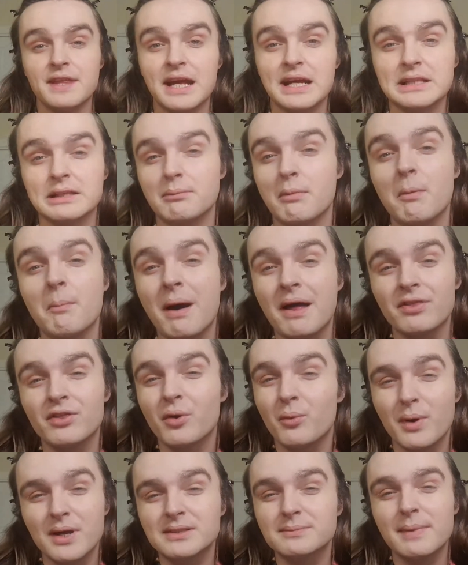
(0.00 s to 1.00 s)
things. I'm a man that
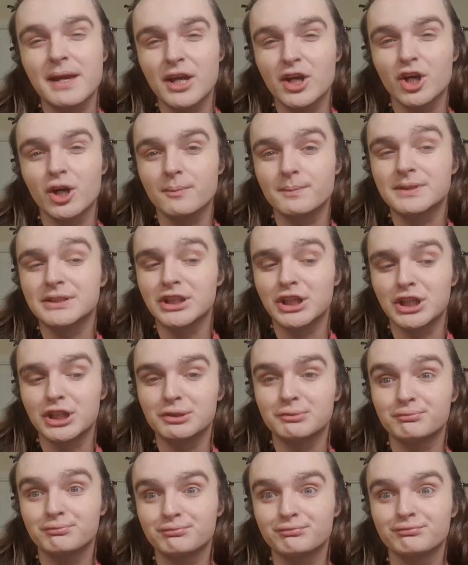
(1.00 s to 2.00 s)
wears makeup,
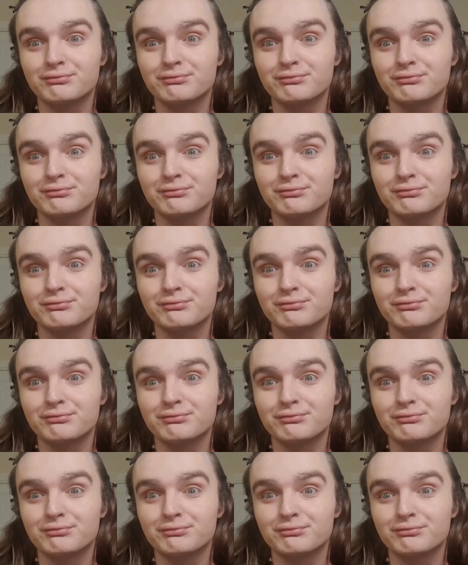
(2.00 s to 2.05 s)
so,